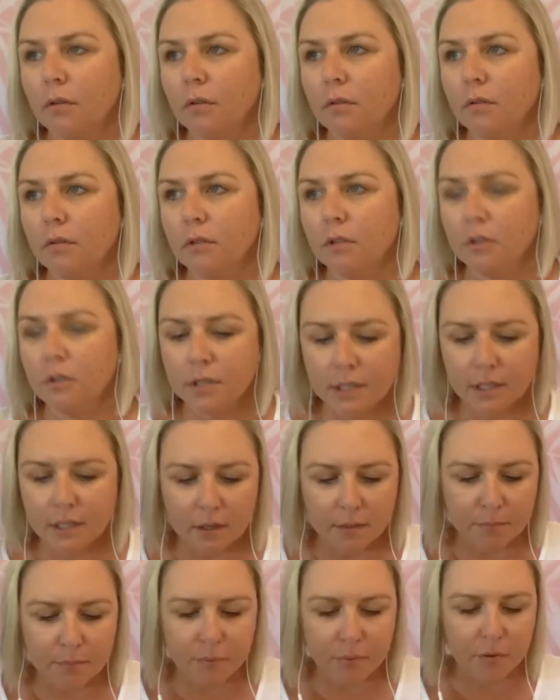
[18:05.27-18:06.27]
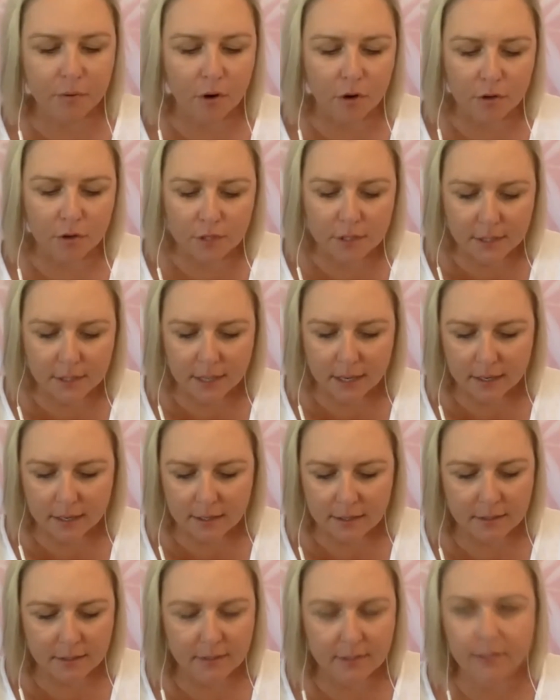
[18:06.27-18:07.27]
using a
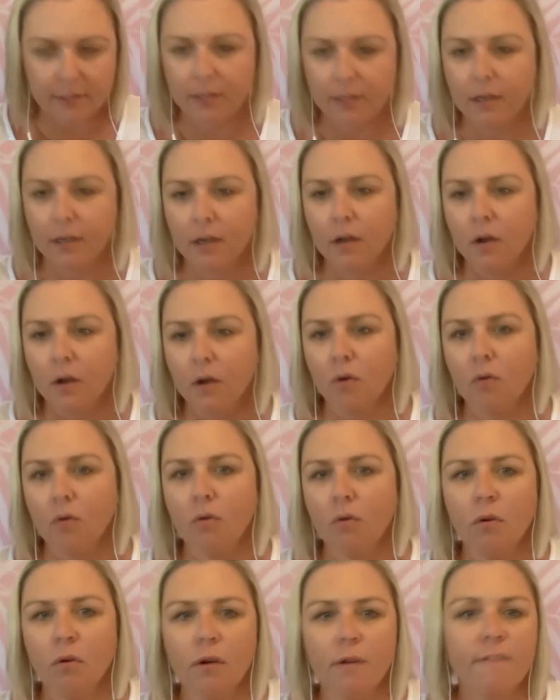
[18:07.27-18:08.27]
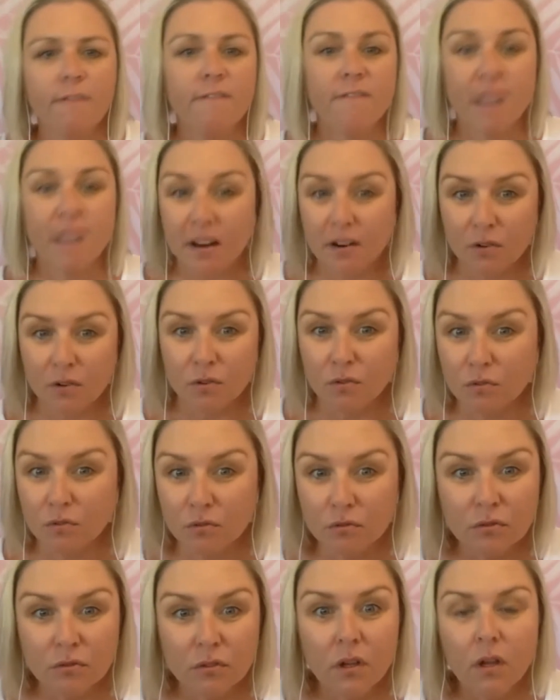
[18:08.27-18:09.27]
process or a
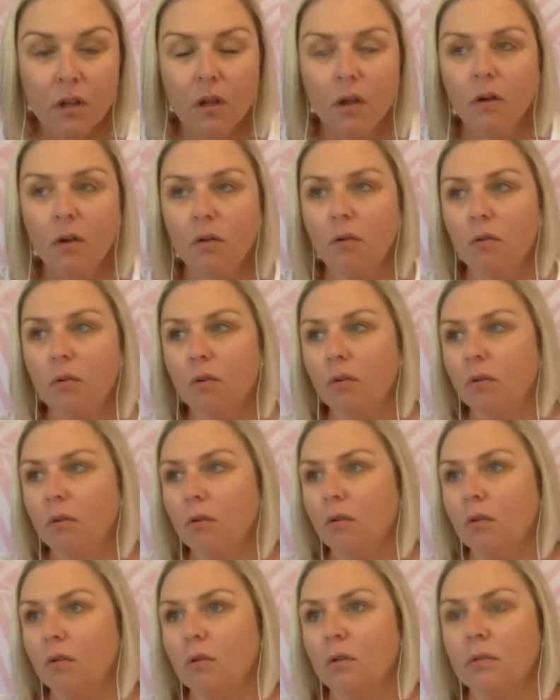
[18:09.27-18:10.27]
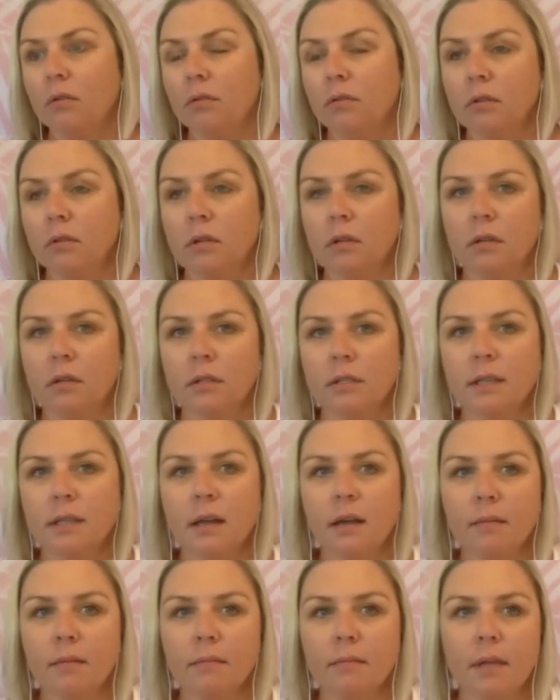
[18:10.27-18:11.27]
funnel or
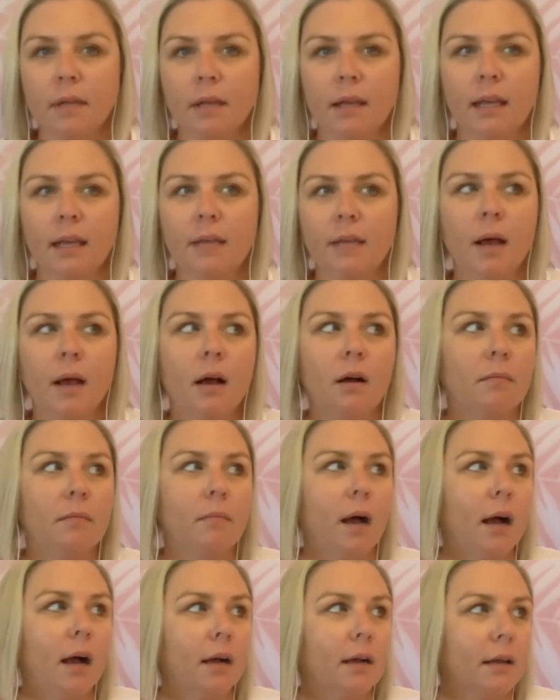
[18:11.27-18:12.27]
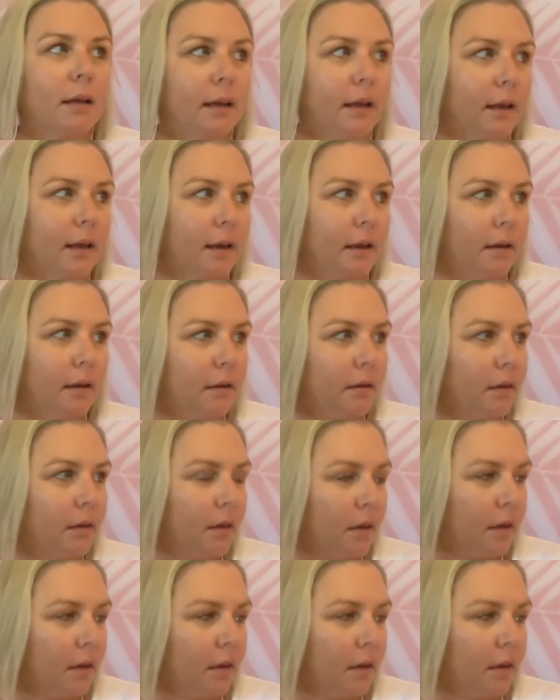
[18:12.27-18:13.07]
some email marketing